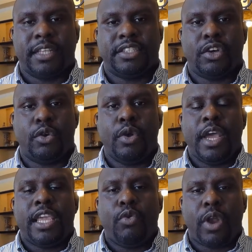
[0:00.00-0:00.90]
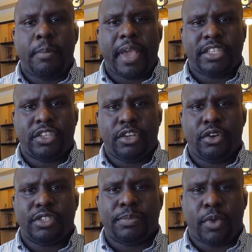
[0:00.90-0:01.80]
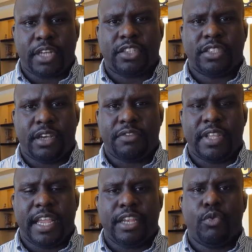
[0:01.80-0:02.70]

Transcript: And so you want to make sure you don't spread yourself thin.